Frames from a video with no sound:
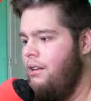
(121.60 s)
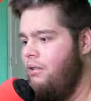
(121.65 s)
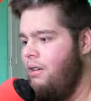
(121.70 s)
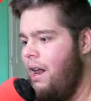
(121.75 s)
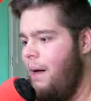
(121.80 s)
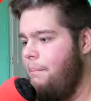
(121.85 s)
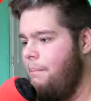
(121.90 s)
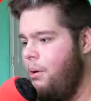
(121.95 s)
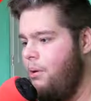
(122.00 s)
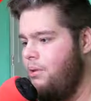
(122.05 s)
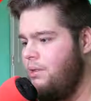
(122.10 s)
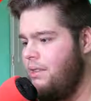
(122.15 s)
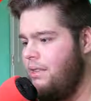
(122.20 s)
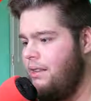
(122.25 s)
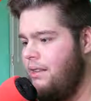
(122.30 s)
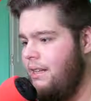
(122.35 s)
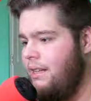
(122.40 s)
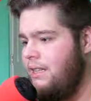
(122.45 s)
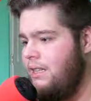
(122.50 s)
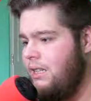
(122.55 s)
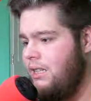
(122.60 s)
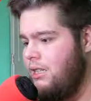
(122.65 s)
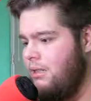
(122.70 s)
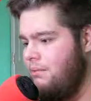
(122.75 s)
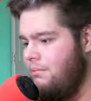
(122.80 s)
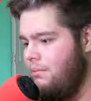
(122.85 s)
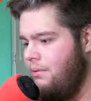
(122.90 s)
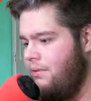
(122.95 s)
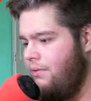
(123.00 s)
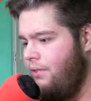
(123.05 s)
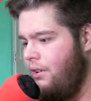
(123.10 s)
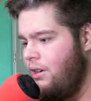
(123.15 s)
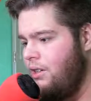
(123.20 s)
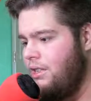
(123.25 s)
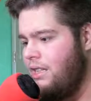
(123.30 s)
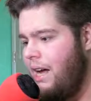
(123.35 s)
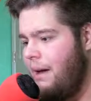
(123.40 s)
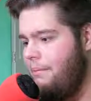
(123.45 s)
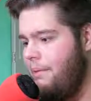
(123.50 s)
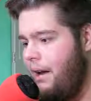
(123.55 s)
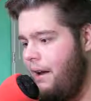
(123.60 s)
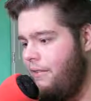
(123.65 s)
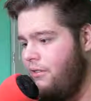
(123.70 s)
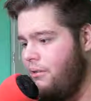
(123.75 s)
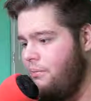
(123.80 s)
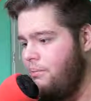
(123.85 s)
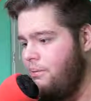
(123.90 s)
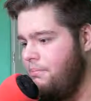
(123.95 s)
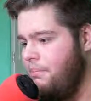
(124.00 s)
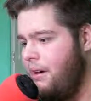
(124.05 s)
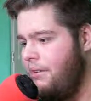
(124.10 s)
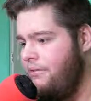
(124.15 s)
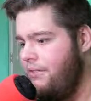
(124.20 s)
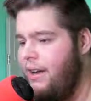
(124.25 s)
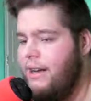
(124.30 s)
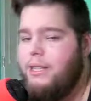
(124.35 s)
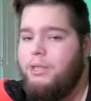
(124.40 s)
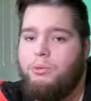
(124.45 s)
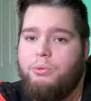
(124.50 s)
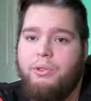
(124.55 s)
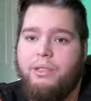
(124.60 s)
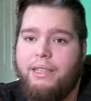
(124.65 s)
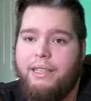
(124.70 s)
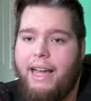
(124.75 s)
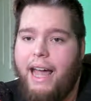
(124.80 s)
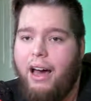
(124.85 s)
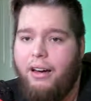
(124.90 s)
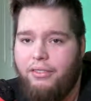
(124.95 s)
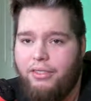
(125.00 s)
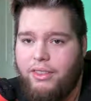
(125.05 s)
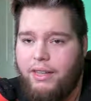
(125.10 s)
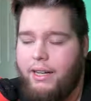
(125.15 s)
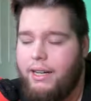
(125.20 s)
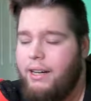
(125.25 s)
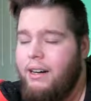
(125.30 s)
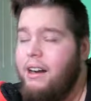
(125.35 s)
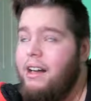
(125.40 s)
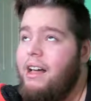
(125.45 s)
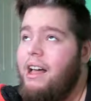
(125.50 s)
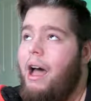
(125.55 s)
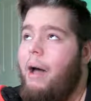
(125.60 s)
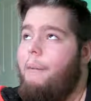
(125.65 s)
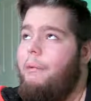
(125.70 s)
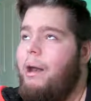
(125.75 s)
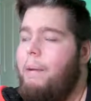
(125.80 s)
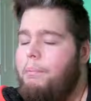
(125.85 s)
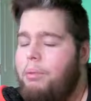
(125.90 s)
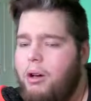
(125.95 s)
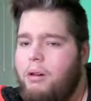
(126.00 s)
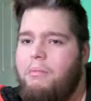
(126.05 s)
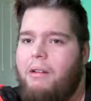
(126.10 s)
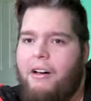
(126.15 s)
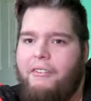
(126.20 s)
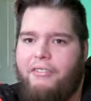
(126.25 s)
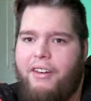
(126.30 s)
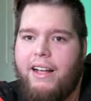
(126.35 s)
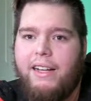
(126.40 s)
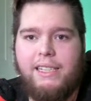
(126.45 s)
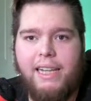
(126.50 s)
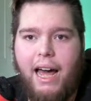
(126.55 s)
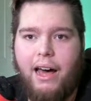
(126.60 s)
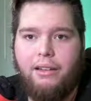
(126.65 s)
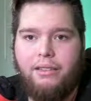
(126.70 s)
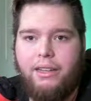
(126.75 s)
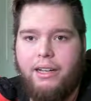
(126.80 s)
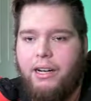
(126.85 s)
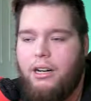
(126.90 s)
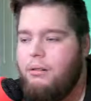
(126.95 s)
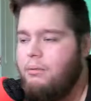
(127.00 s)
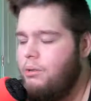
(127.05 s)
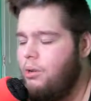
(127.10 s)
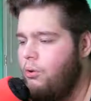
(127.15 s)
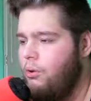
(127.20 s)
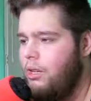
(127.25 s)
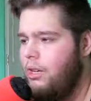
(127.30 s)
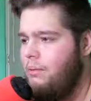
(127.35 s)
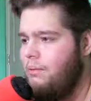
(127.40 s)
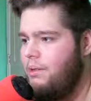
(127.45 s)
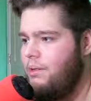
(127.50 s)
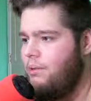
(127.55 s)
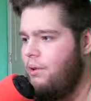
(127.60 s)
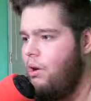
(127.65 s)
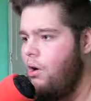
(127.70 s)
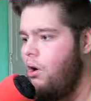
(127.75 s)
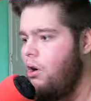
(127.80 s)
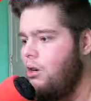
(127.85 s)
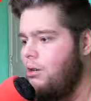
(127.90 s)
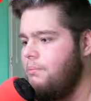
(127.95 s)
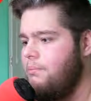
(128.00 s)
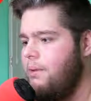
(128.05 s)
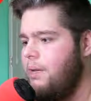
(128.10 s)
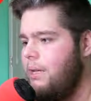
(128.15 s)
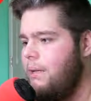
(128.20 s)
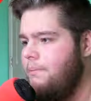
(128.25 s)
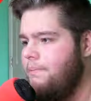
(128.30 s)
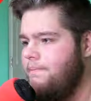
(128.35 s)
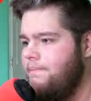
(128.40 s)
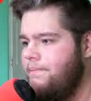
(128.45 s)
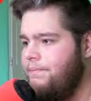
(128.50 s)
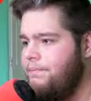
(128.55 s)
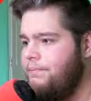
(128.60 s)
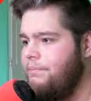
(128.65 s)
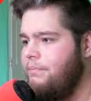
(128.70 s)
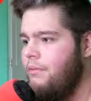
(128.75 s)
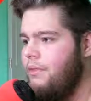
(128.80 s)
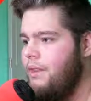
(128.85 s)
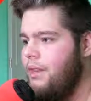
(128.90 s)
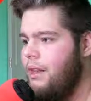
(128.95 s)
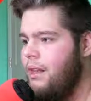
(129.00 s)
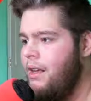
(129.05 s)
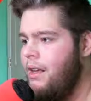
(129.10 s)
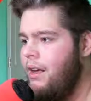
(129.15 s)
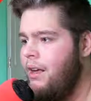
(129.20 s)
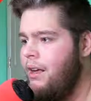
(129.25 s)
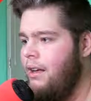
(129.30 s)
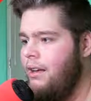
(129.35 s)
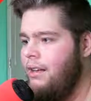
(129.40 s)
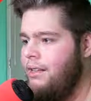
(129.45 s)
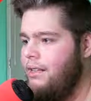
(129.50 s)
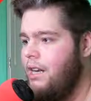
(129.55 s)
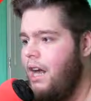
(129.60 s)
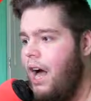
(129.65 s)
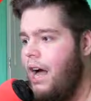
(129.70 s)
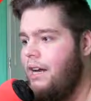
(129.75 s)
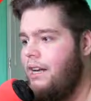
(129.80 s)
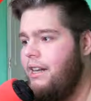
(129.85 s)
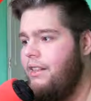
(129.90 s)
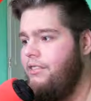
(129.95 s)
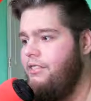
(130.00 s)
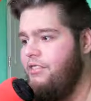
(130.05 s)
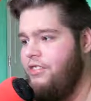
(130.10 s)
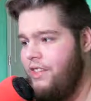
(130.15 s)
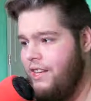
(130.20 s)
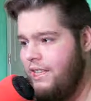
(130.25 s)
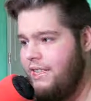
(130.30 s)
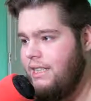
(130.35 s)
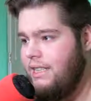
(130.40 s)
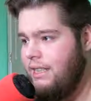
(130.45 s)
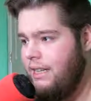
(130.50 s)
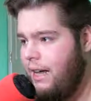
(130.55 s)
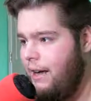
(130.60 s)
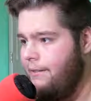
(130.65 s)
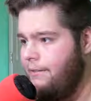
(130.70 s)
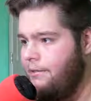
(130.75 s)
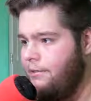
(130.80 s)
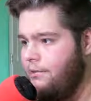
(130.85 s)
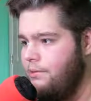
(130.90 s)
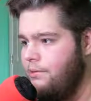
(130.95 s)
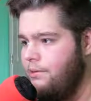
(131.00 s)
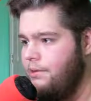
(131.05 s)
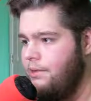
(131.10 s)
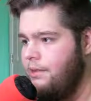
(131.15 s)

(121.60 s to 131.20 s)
know, and I posted this as the first time I ever put my face really out there. I mean, I put my face out there, don't get me wrong, but not to this level.